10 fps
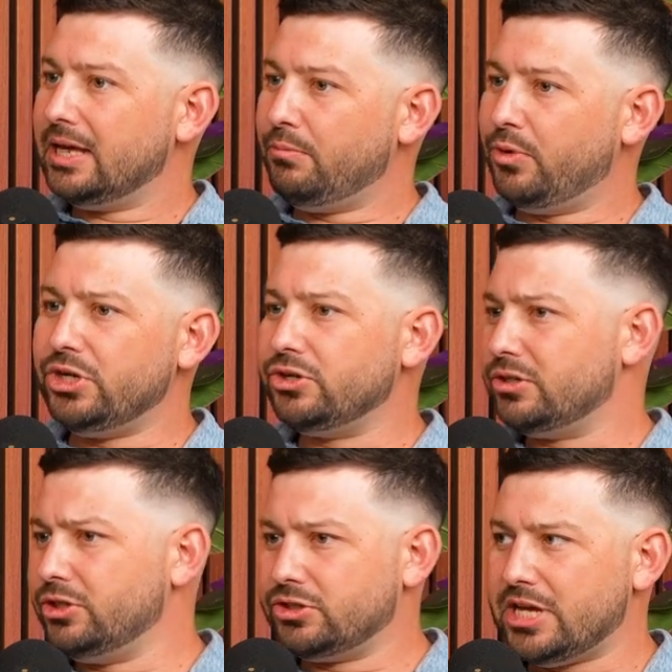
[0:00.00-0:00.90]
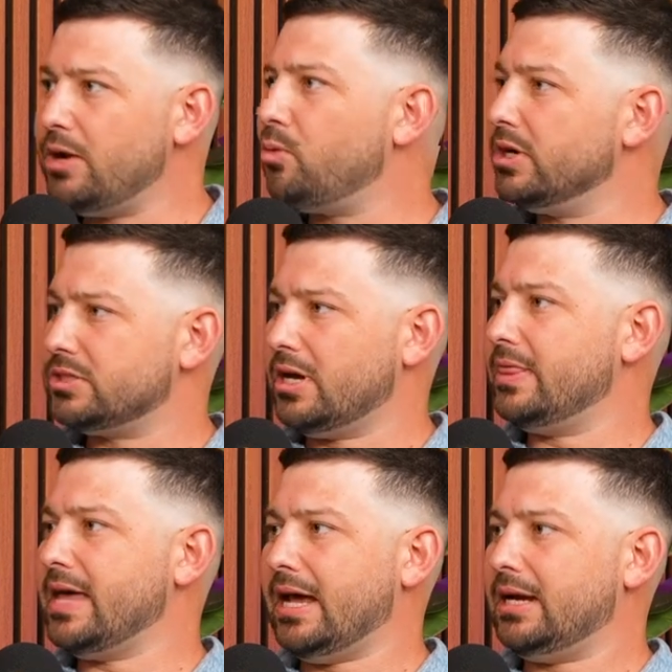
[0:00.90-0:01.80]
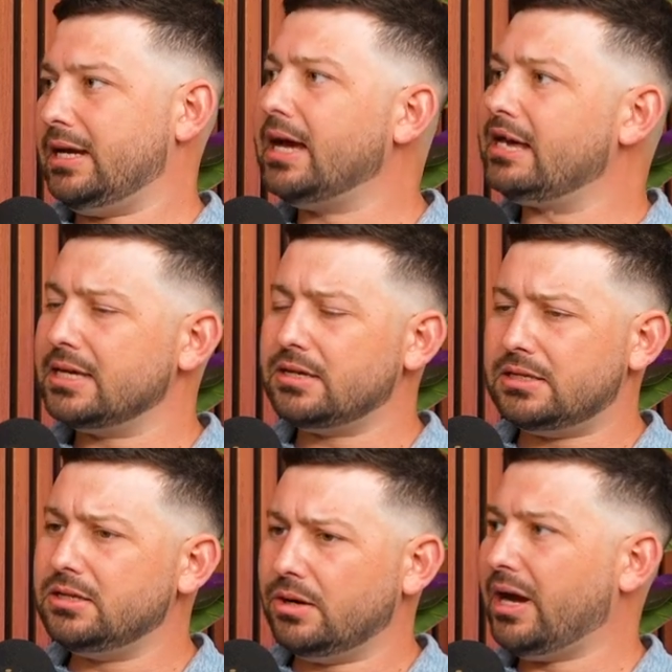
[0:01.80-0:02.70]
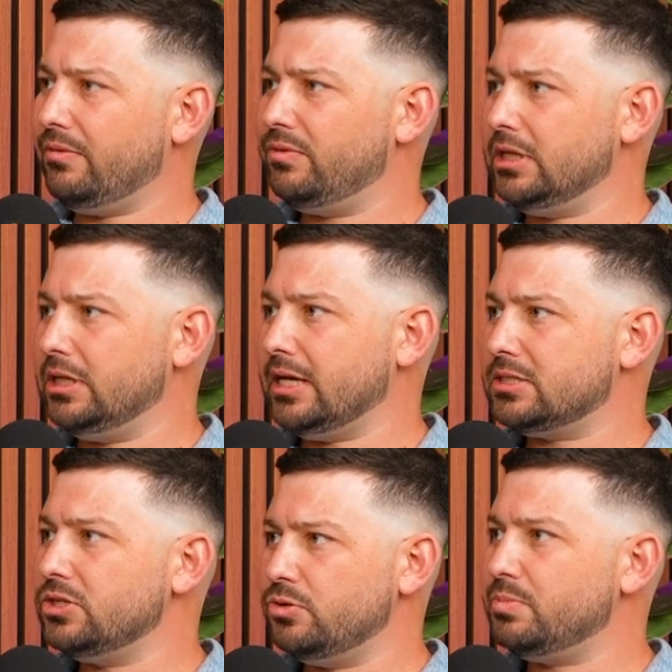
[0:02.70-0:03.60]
What your take was on that. And I think, I'd really like to do